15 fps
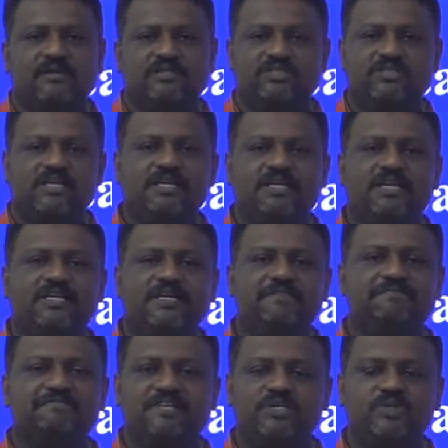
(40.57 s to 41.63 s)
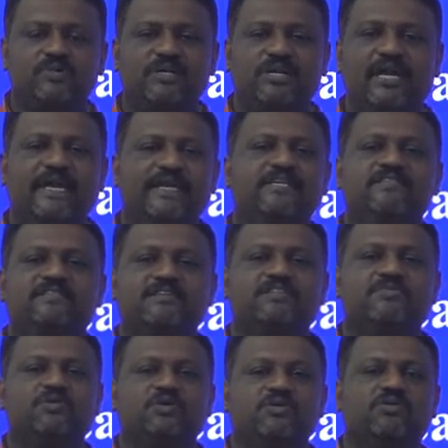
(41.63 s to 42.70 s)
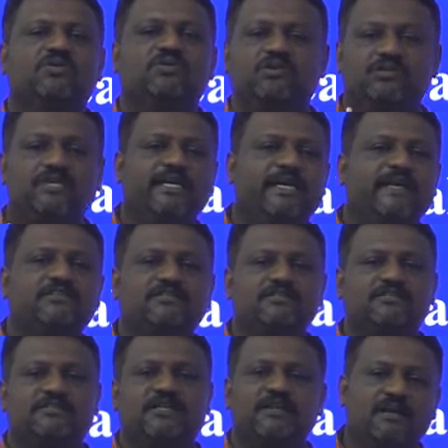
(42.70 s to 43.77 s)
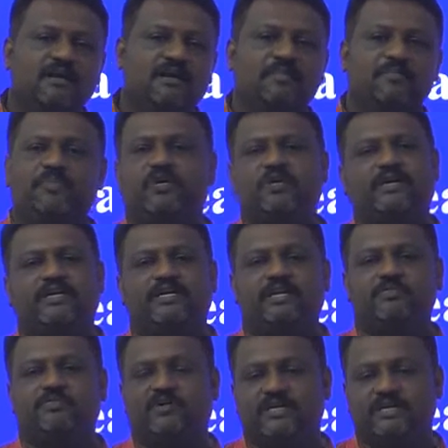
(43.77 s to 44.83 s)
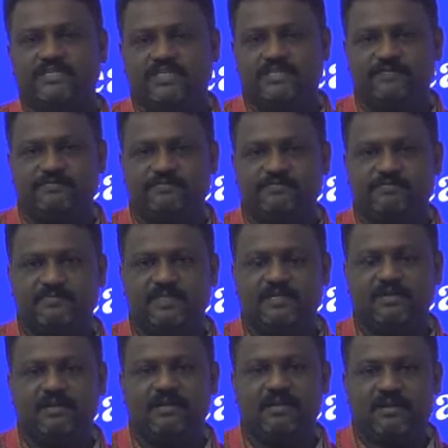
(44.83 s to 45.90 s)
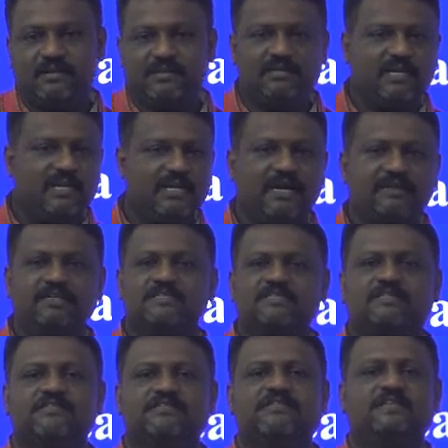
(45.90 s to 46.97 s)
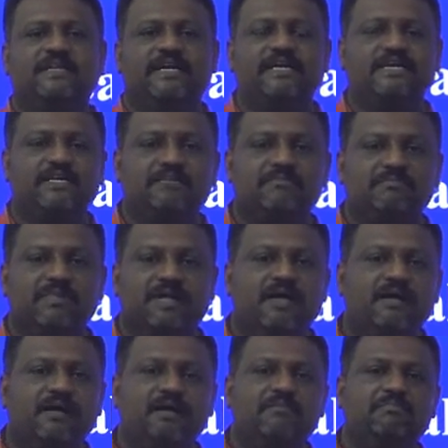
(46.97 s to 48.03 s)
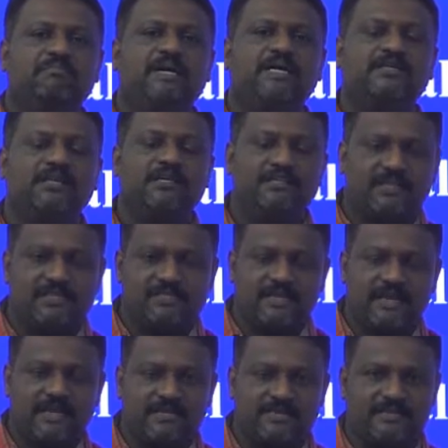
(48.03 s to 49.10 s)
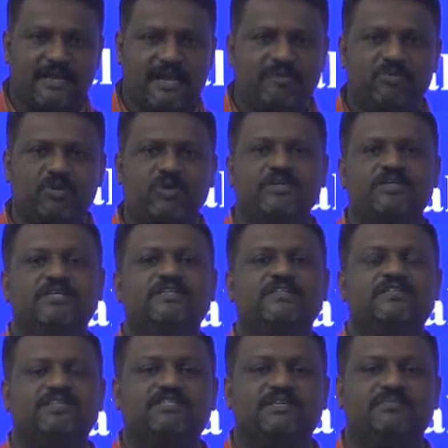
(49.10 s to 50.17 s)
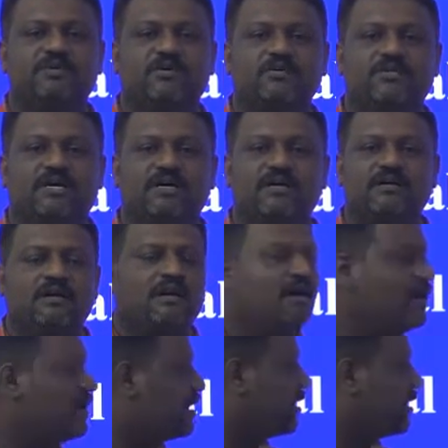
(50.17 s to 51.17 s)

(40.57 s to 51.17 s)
Generally, virtual 86 mode only exists in protected mode itself. That I discuss in later. But in this class, I am going to discuss about the